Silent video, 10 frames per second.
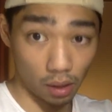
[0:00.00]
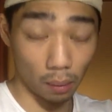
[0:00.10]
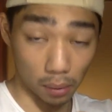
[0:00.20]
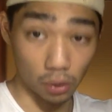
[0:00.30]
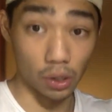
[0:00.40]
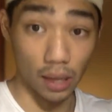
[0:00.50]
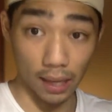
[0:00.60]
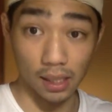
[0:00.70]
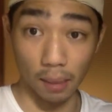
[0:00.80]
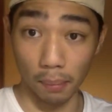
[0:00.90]
couple of you
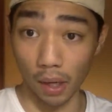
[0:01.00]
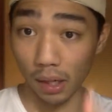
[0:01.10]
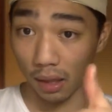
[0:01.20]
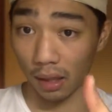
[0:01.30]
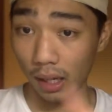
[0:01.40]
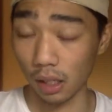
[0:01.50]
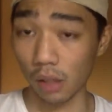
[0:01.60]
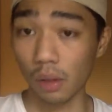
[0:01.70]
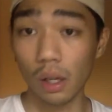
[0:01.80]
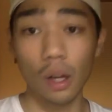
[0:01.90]
guys that bought it. Thank
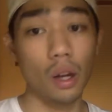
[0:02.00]
you.